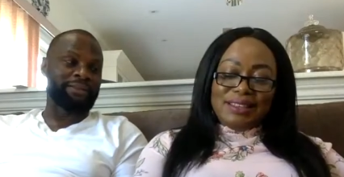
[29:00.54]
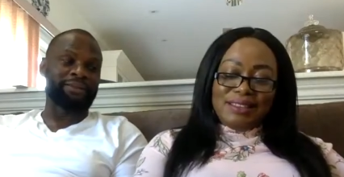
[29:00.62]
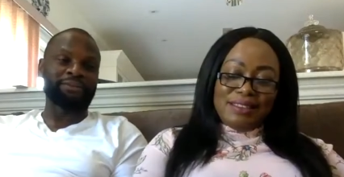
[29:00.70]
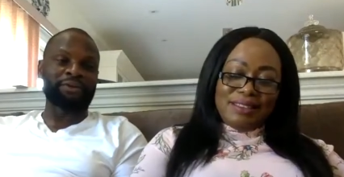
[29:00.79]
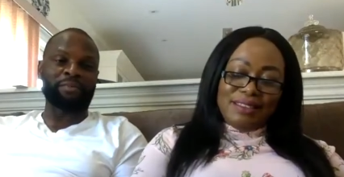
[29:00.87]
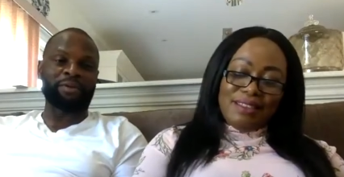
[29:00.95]
Speaker 1: don't
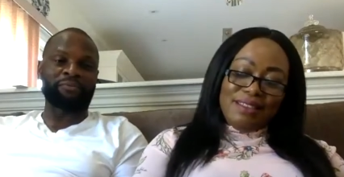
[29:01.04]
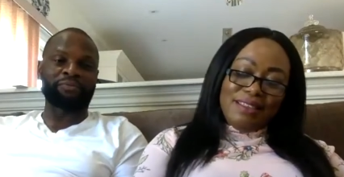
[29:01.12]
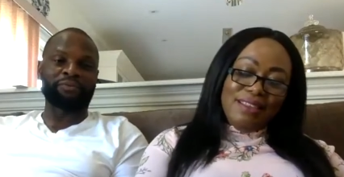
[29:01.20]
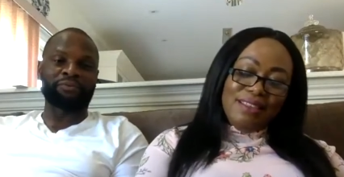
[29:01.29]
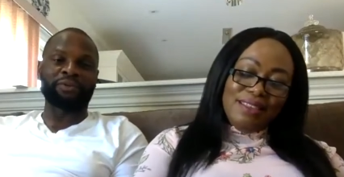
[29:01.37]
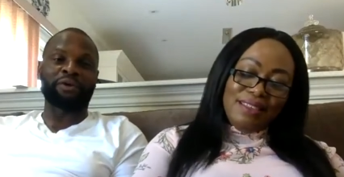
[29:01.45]
know about
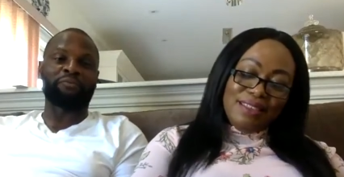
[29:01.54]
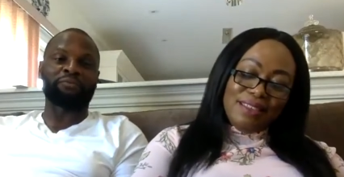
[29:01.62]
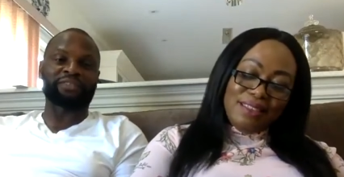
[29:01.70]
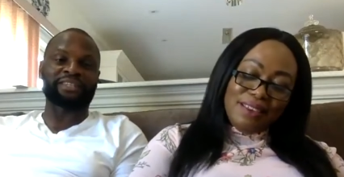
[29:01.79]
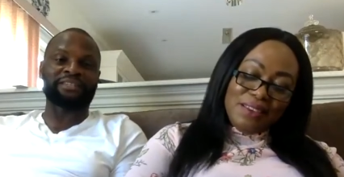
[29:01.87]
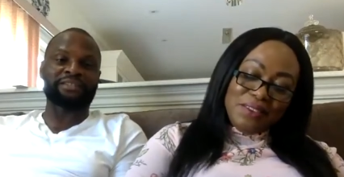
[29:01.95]
50 or
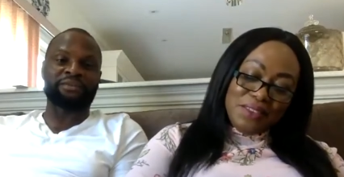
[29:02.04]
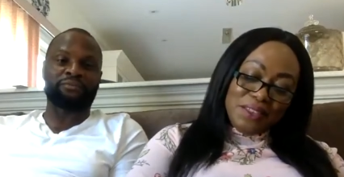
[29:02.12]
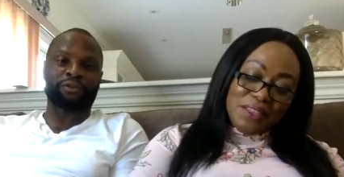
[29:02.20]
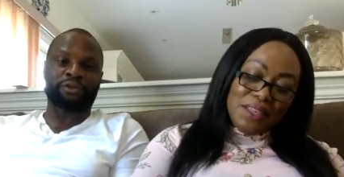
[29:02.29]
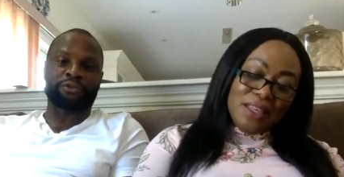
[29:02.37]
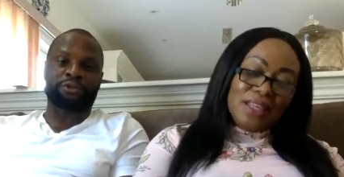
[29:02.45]
60,
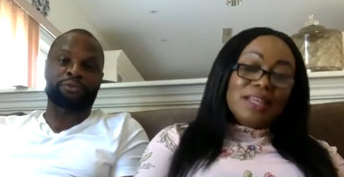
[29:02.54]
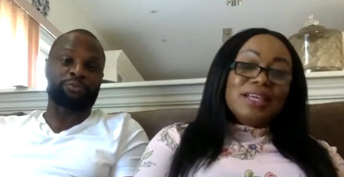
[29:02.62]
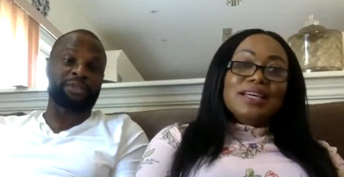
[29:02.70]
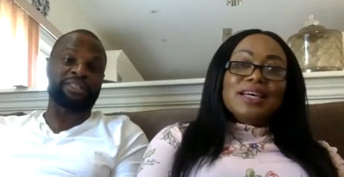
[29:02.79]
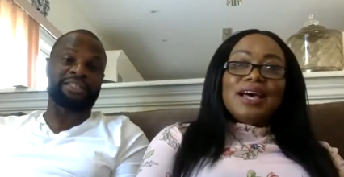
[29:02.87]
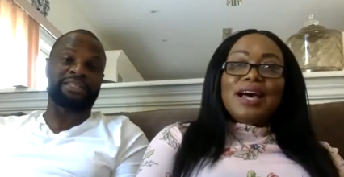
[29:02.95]
40 or
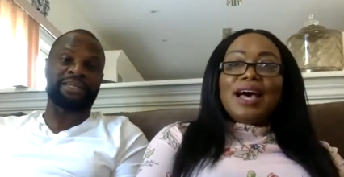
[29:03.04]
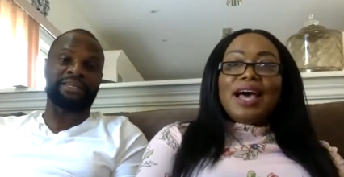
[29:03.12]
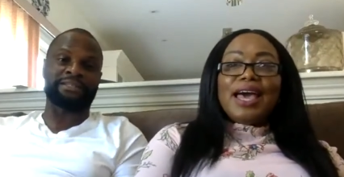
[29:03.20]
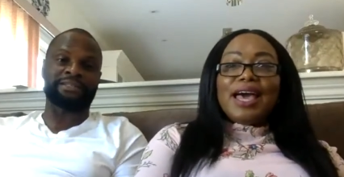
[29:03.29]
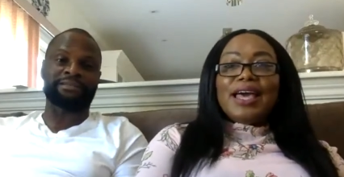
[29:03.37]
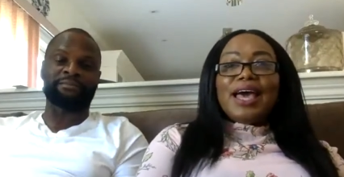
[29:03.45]
20. I,
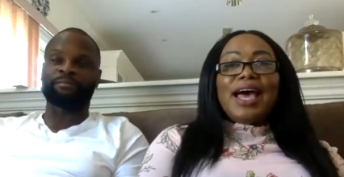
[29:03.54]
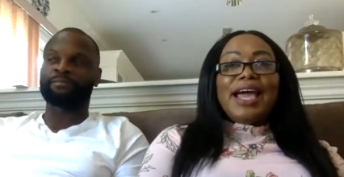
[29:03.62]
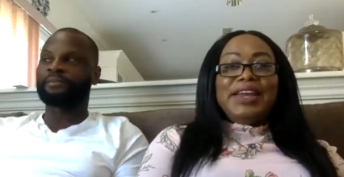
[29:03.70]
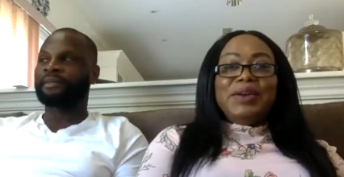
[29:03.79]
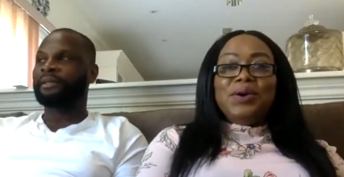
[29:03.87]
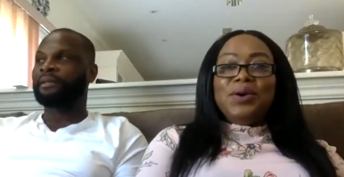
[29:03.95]
Speaker 2: I
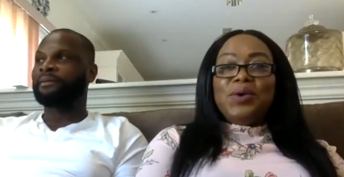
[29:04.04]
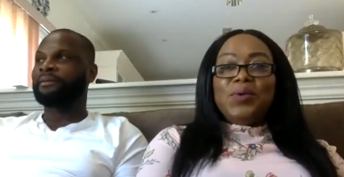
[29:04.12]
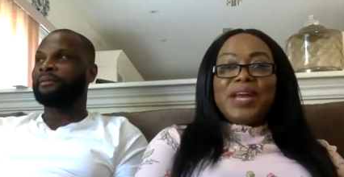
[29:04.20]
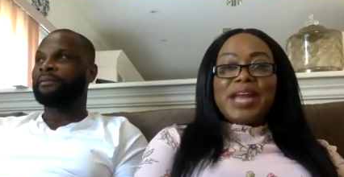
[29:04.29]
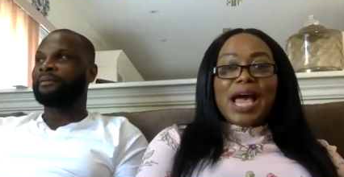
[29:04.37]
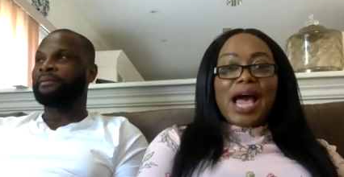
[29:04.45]
know
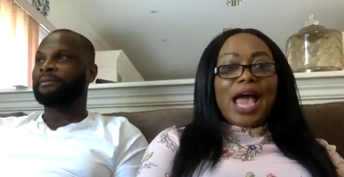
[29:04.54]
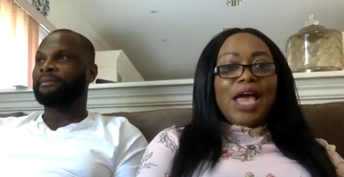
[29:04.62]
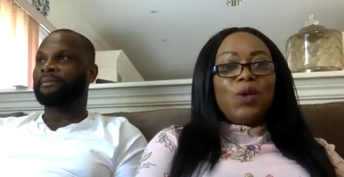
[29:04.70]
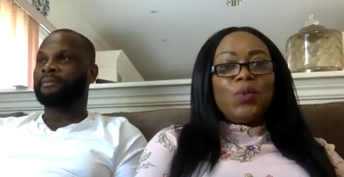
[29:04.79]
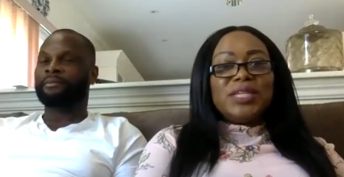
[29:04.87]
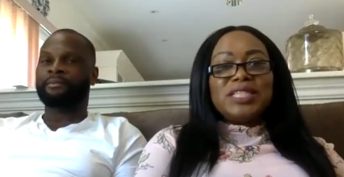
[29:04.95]
when I, I,
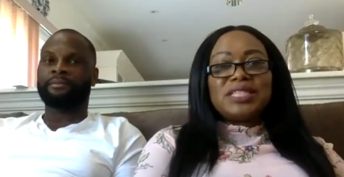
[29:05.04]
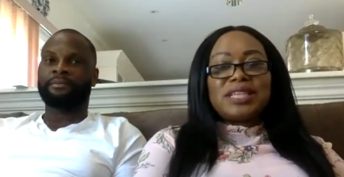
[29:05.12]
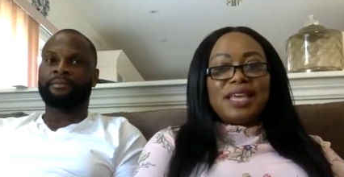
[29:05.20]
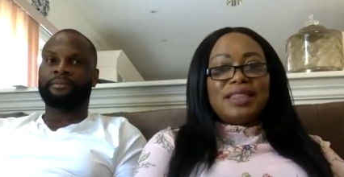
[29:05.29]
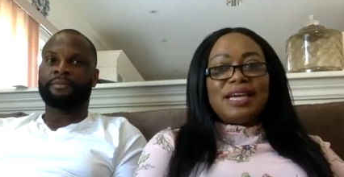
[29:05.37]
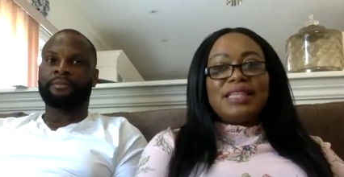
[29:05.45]
always
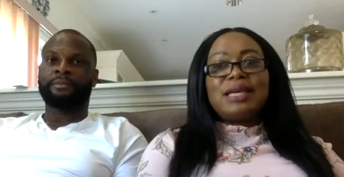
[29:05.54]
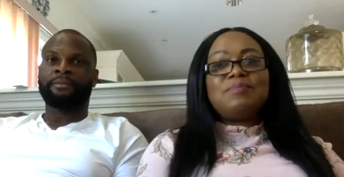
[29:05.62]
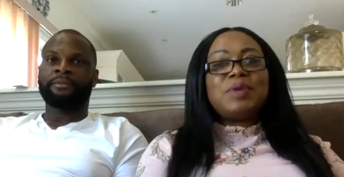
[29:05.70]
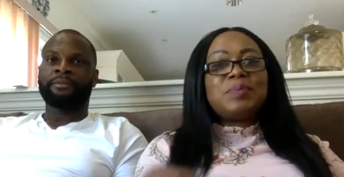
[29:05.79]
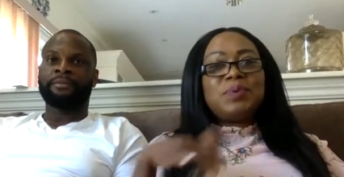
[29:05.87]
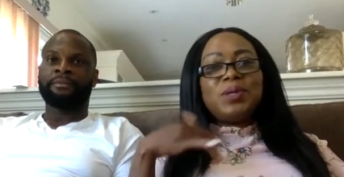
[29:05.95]
say that and
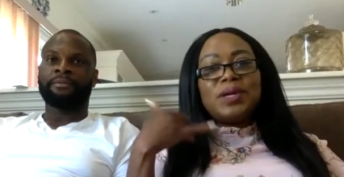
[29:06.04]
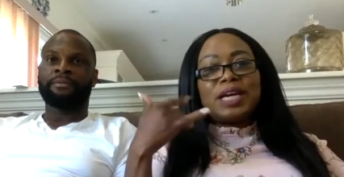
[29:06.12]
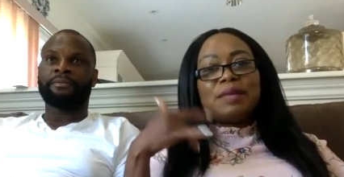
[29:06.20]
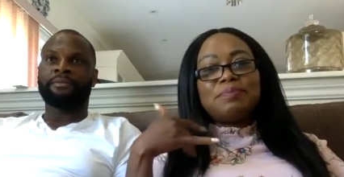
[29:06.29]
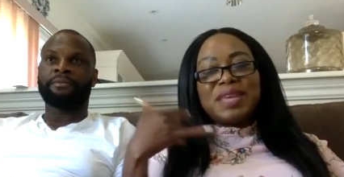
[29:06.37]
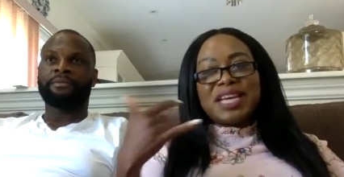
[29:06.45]
people look
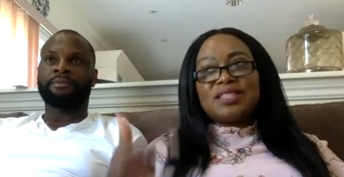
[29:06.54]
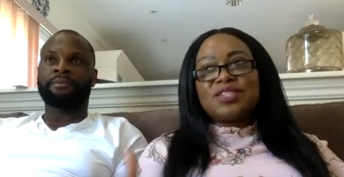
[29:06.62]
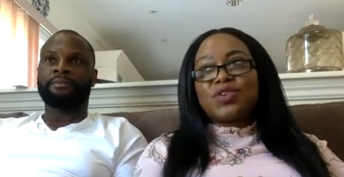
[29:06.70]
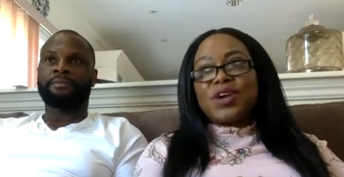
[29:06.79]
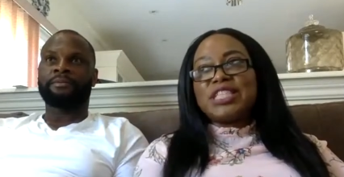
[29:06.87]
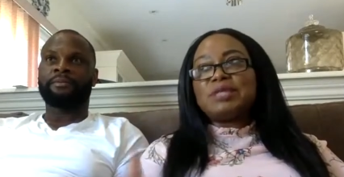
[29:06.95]
at me as
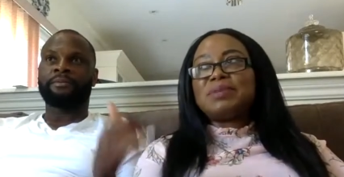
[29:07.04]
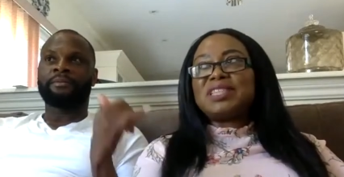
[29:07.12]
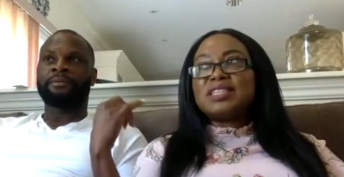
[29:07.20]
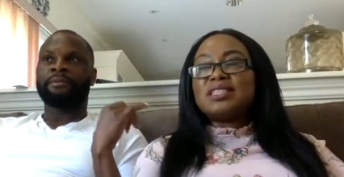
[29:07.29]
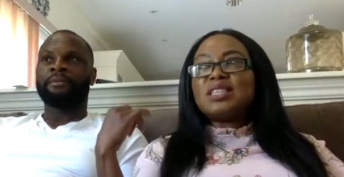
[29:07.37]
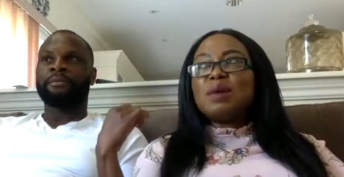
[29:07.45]
crazy, but
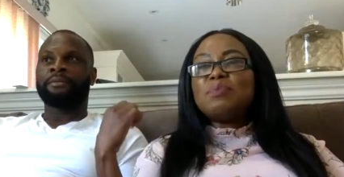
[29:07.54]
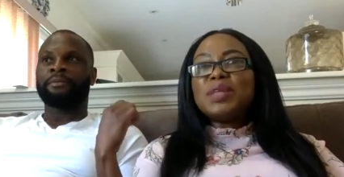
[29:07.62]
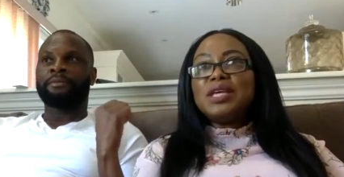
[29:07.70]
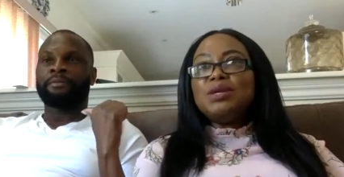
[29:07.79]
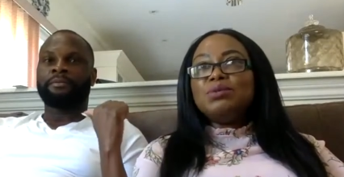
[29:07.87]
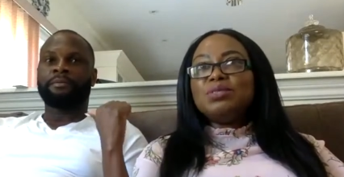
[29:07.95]
there's something
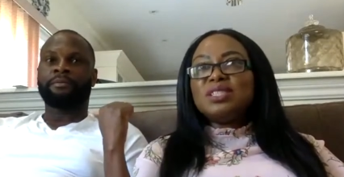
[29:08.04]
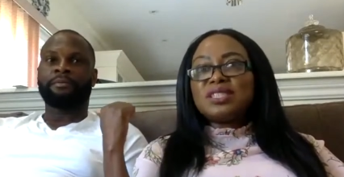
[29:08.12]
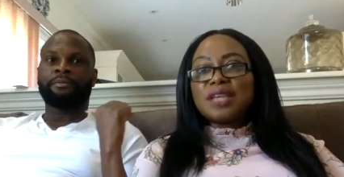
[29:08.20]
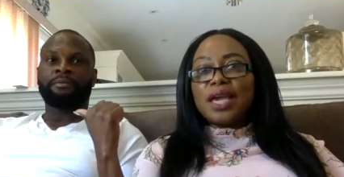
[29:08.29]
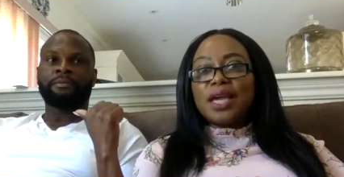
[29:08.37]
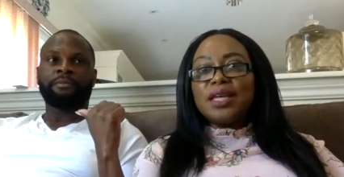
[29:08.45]
you
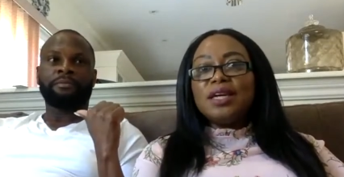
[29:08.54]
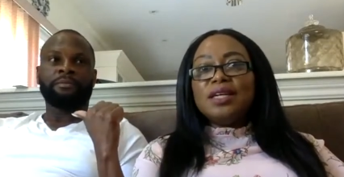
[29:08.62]
said